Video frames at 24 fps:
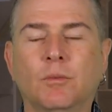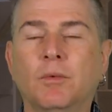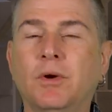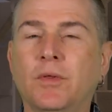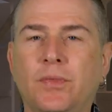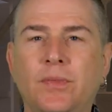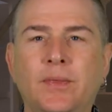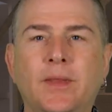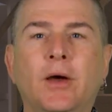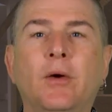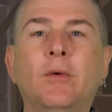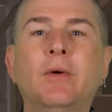
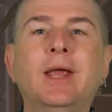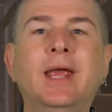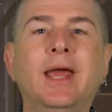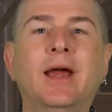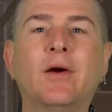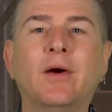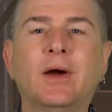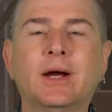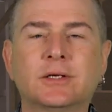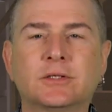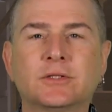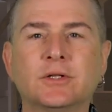with no
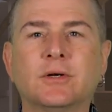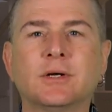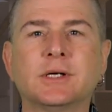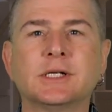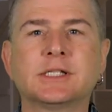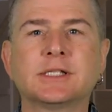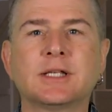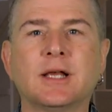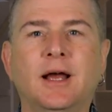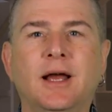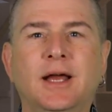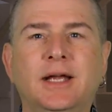character
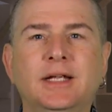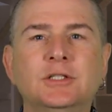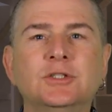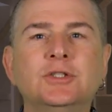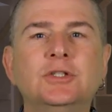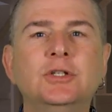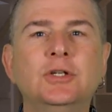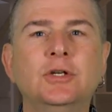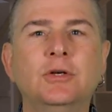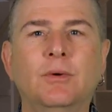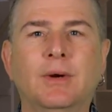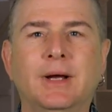assigned
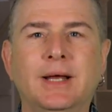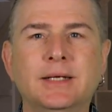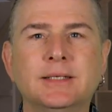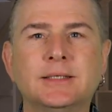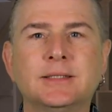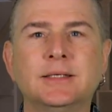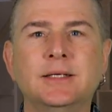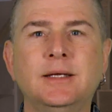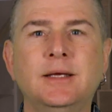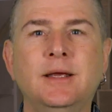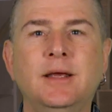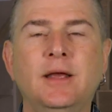to it,